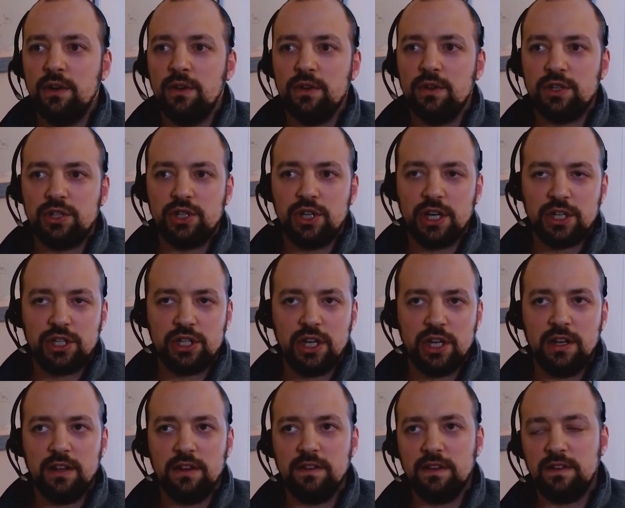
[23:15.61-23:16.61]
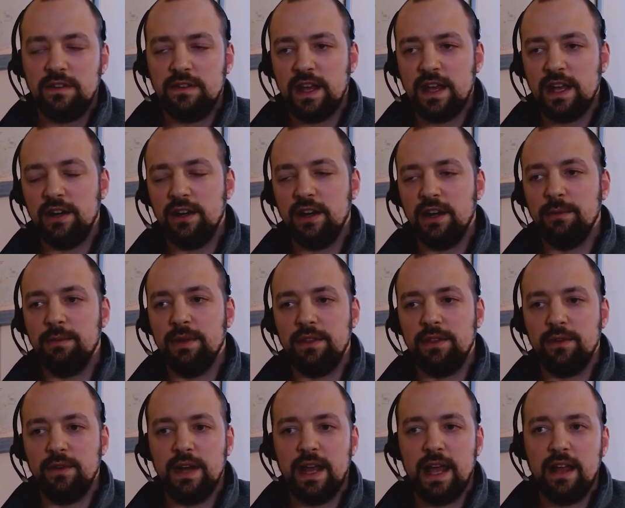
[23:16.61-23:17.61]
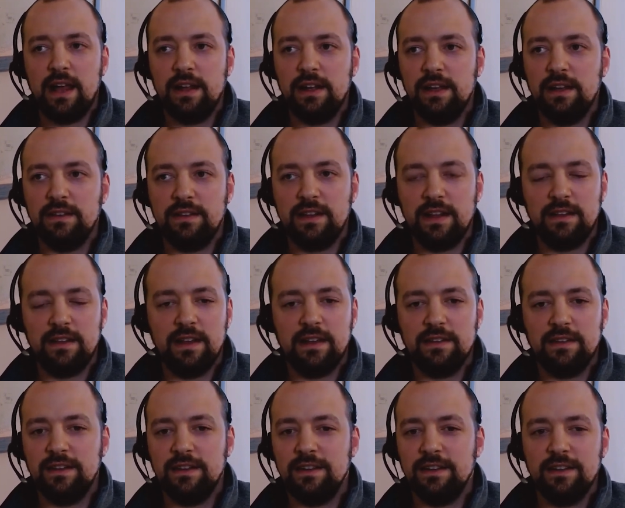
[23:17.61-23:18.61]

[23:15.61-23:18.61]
restrictions, et cetera. But the reality is that's